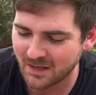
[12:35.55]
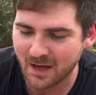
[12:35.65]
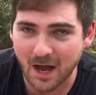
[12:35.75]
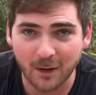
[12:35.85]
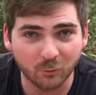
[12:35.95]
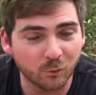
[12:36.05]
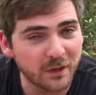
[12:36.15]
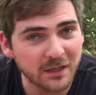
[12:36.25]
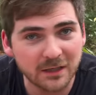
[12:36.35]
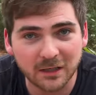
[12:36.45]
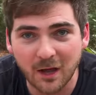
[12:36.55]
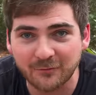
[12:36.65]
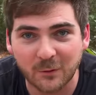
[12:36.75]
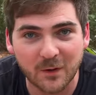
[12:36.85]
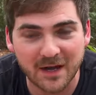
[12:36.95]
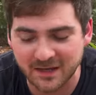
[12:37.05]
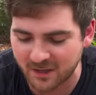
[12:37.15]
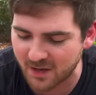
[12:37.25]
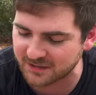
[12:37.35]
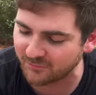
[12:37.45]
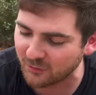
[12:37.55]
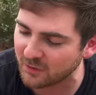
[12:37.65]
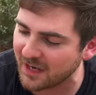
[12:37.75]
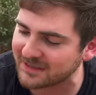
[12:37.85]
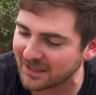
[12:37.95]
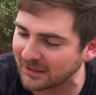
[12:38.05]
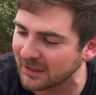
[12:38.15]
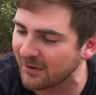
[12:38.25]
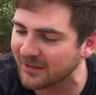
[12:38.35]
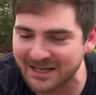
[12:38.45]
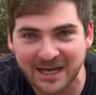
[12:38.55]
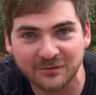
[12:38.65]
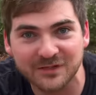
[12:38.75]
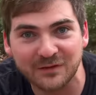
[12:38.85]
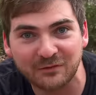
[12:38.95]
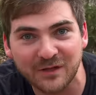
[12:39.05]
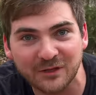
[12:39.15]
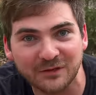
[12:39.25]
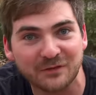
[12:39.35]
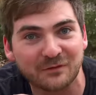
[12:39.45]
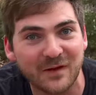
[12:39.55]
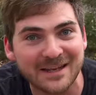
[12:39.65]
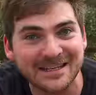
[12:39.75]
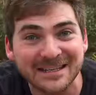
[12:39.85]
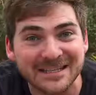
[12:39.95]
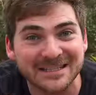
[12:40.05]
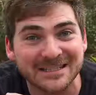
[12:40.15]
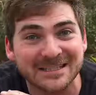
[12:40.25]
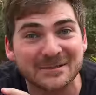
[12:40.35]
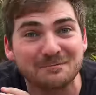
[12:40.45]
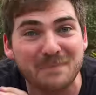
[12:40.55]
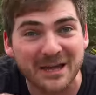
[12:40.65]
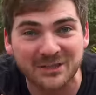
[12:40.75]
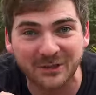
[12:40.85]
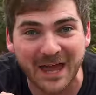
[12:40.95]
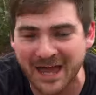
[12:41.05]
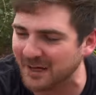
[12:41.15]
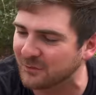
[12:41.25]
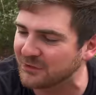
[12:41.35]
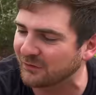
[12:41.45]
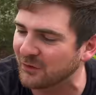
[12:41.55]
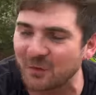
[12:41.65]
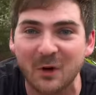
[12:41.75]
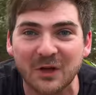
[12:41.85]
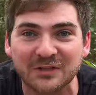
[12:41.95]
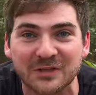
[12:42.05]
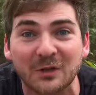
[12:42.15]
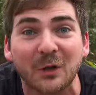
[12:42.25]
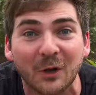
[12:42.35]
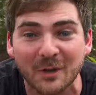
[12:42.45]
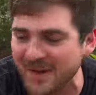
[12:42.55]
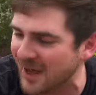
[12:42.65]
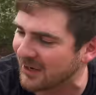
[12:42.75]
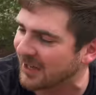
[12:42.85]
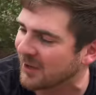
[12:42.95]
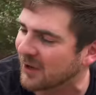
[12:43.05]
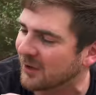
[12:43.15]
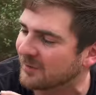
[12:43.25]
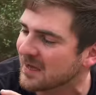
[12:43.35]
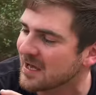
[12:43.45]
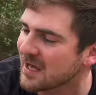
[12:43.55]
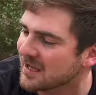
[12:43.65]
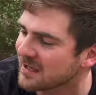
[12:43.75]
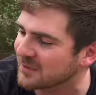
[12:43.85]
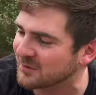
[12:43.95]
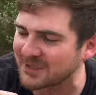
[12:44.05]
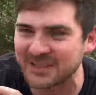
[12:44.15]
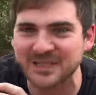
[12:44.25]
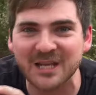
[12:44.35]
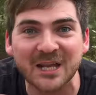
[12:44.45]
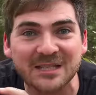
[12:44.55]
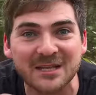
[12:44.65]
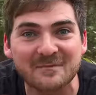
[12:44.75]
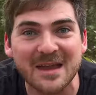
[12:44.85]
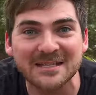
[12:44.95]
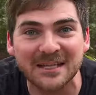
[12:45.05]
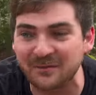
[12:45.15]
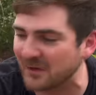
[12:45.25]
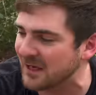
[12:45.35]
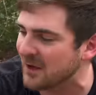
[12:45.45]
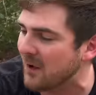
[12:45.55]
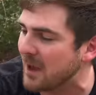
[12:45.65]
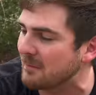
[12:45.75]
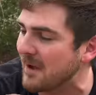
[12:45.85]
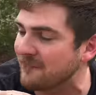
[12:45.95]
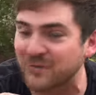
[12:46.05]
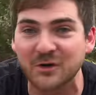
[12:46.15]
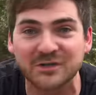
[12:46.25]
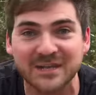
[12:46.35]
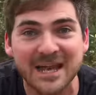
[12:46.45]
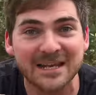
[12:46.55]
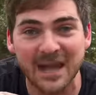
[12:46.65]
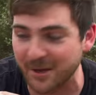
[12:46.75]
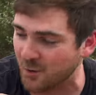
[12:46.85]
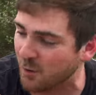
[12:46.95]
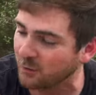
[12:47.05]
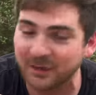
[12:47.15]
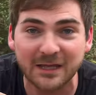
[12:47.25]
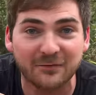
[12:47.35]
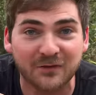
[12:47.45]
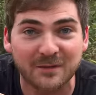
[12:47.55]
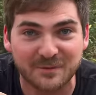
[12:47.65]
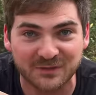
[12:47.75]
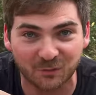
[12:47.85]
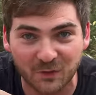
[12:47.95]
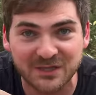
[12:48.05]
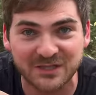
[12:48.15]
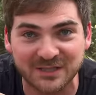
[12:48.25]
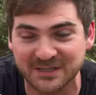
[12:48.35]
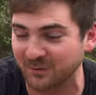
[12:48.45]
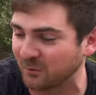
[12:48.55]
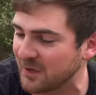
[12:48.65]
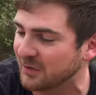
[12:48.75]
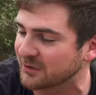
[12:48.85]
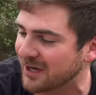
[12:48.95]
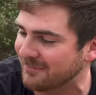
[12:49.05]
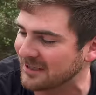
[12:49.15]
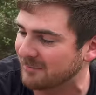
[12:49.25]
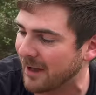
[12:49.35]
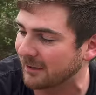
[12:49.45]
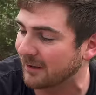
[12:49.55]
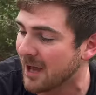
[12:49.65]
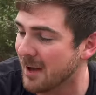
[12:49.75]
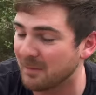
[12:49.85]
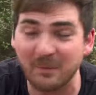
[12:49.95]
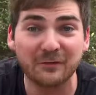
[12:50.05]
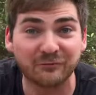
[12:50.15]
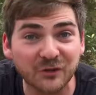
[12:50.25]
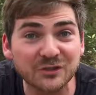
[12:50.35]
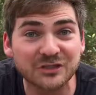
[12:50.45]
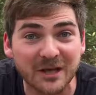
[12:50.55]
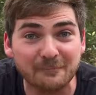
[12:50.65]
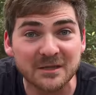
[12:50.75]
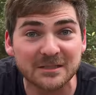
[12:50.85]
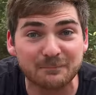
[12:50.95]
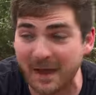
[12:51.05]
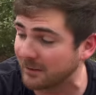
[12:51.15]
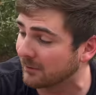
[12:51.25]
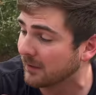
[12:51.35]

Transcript: I really love creating content for you guys. I love getting out into the field and finding these special animals for you all to learn about at home. This was such an amazing video and my first, not only Phidippus regius, the regal jumping spider, but my first jumping spider